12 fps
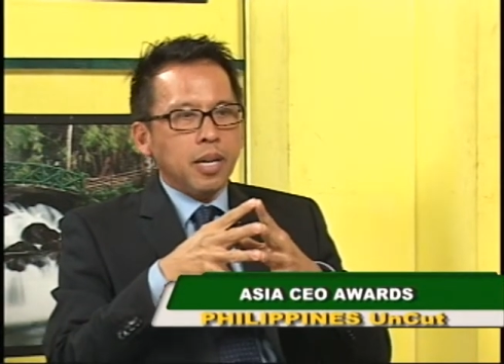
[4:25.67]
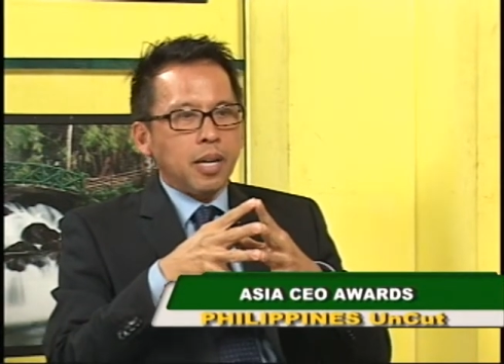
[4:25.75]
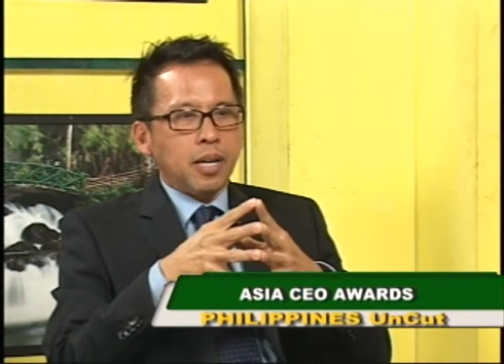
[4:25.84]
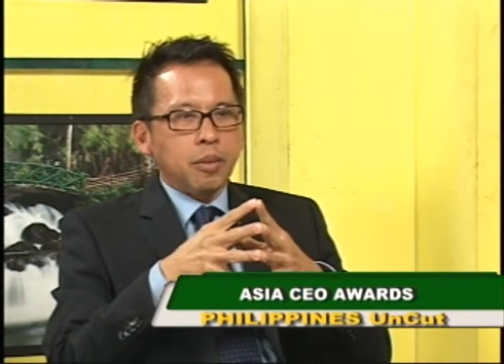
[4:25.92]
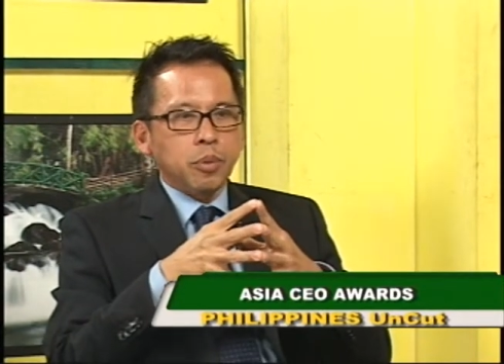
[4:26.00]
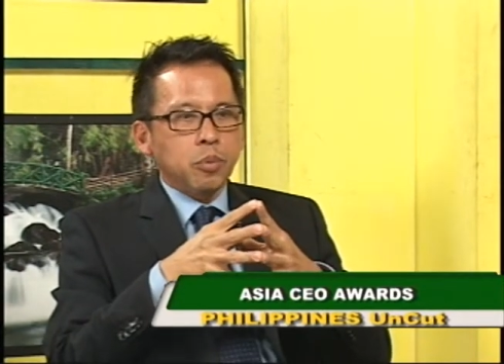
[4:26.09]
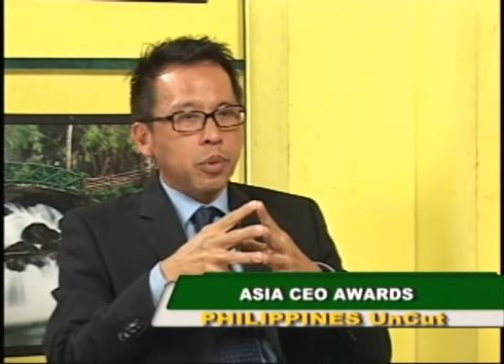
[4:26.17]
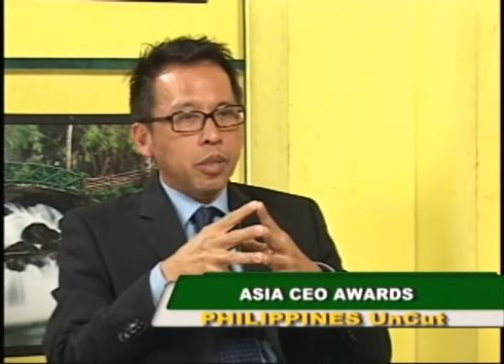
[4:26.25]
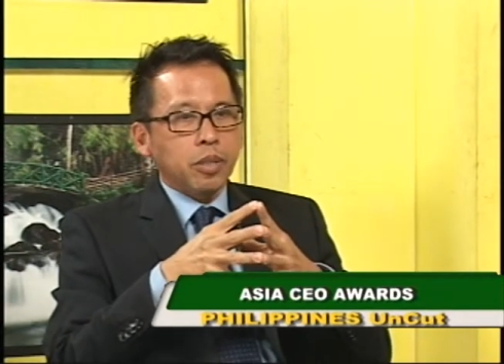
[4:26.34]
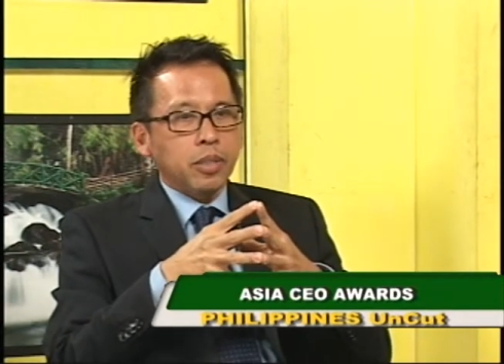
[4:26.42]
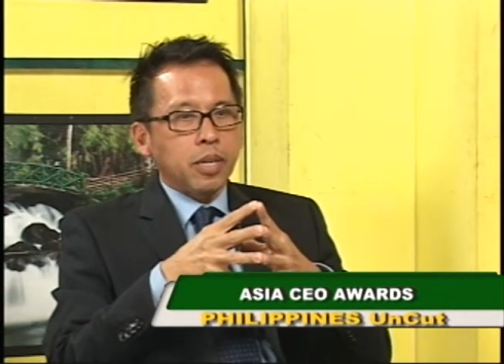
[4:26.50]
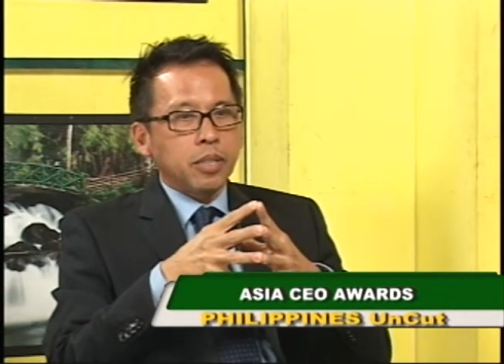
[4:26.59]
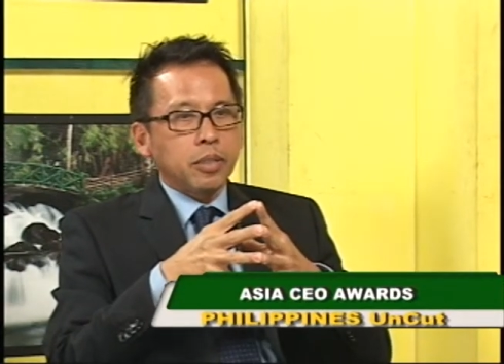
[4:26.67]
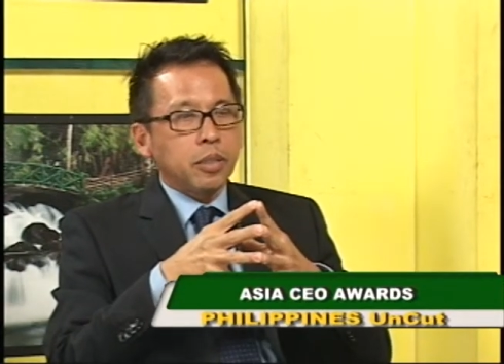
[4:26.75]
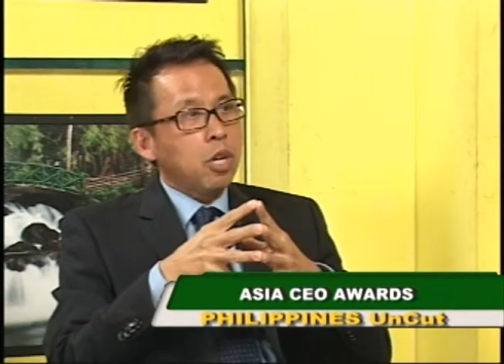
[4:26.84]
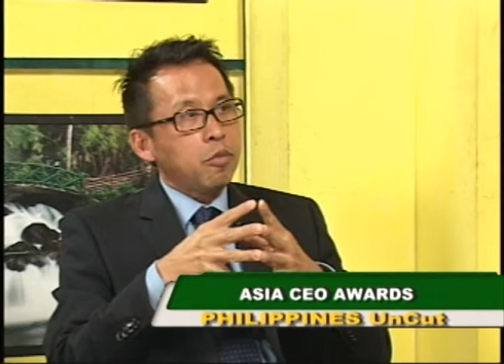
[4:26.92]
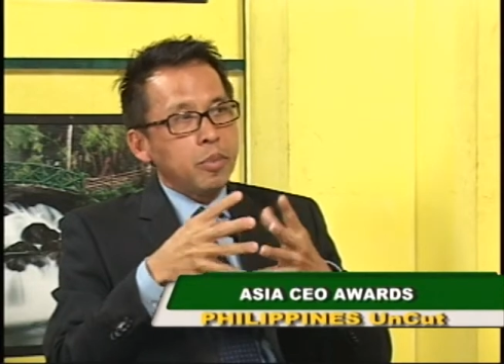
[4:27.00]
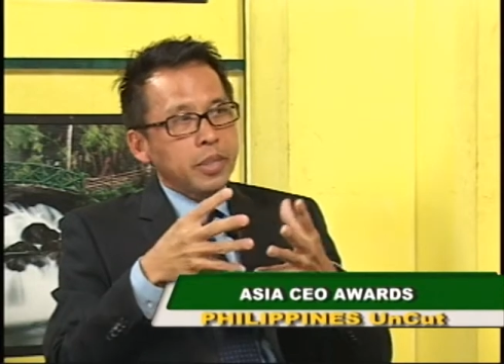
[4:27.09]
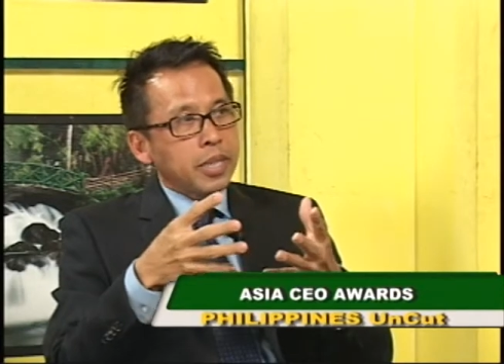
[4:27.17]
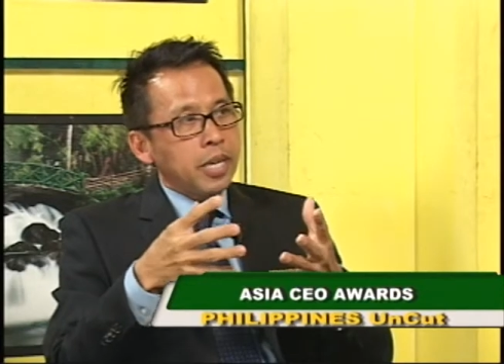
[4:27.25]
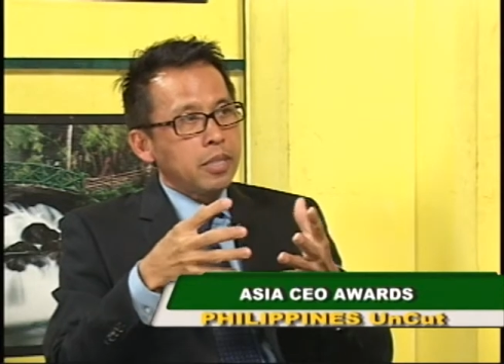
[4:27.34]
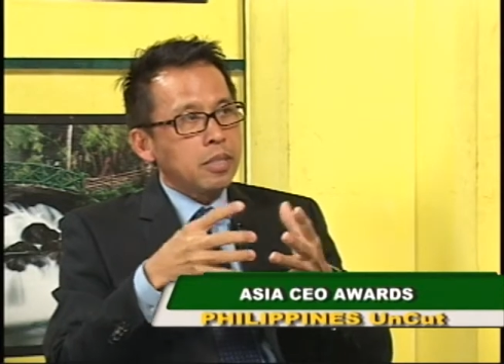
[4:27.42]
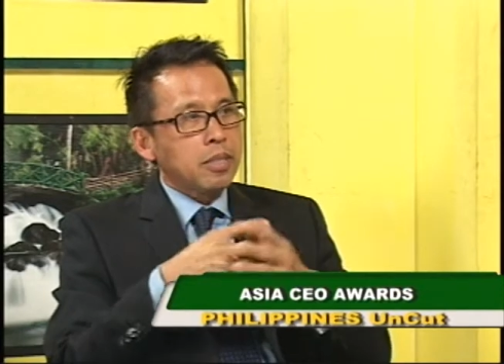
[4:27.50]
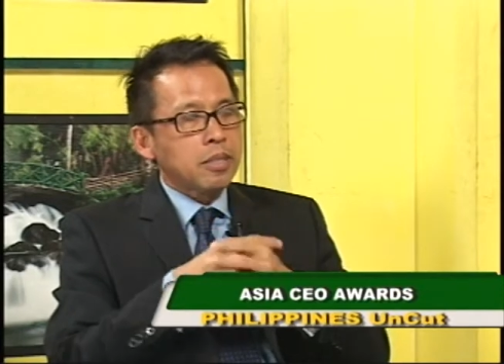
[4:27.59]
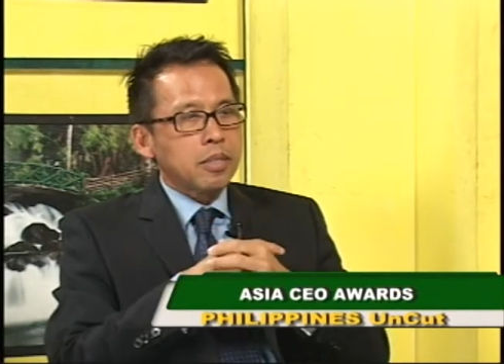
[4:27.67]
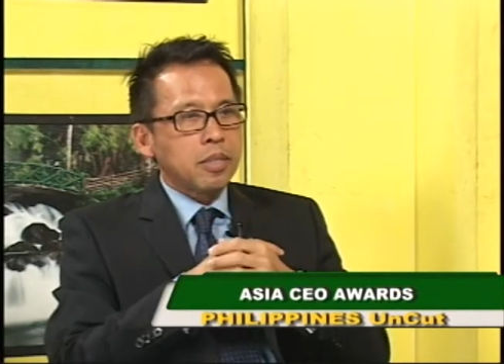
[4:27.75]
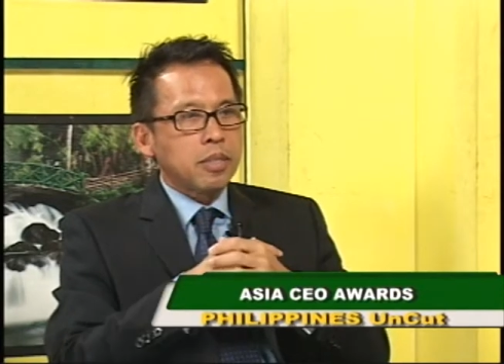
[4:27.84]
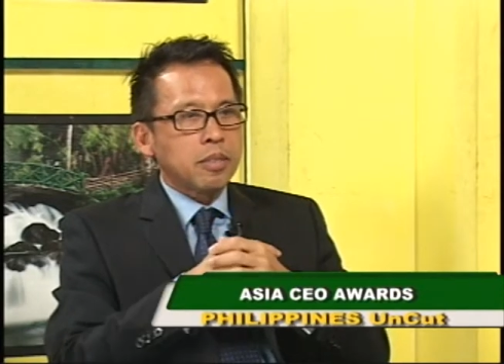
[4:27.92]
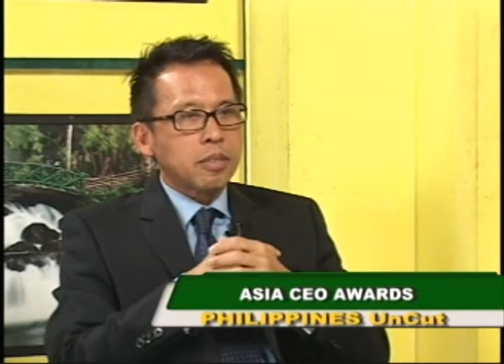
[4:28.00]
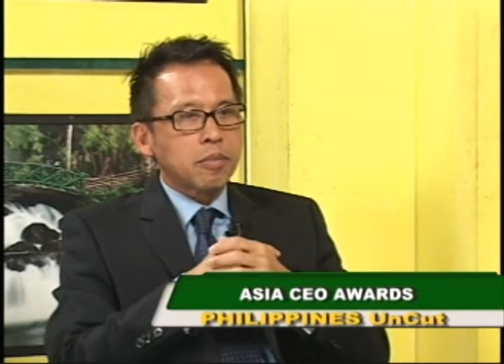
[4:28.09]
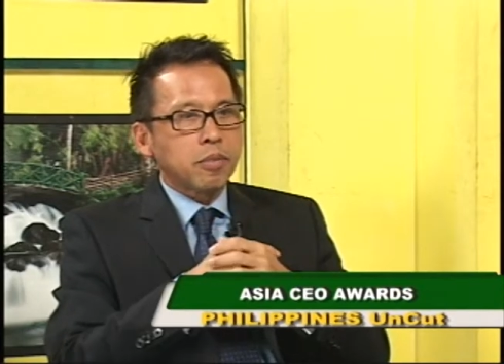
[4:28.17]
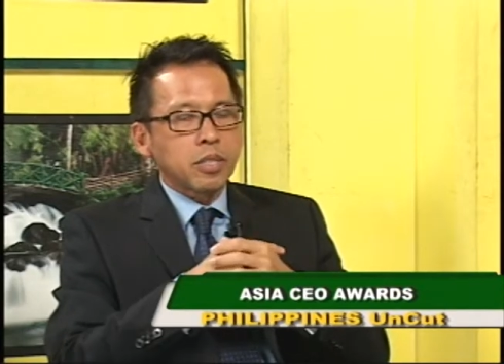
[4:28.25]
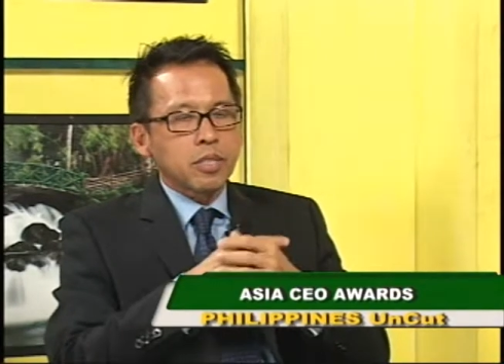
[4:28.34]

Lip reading: We work with other government agencies, for